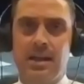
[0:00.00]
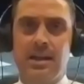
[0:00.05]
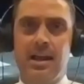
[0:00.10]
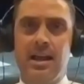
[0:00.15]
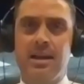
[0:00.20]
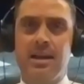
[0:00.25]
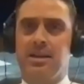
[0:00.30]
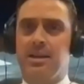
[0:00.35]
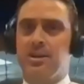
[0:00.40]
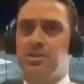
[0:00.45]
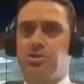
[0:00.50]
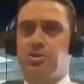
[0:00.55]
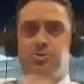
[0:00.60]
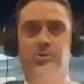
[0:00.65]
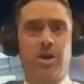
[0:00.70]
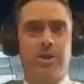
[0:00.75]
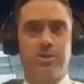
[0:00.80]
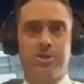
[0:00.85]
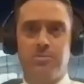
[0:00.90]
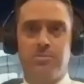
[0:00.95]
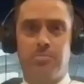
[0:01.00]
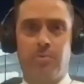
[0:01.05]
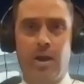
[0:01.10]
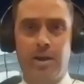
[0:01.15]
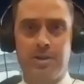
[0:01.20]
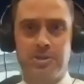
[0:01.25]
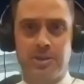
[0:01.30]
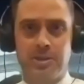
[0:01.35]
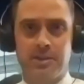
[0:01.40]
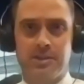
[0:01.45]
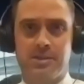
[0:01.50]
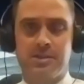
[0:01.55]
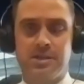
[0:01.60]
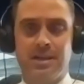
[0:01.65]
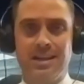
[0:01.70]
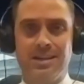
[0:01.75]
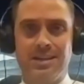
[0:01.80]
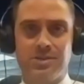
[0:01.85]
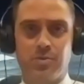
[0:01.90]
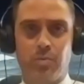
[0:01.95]
and construction projects
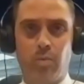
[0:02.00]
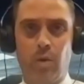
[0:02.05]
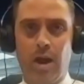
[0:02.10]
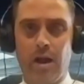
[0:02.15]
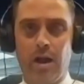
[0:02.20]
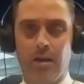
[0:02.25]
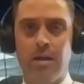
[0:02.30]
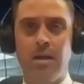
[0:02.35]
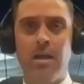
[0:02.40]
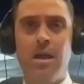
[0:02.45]
as well.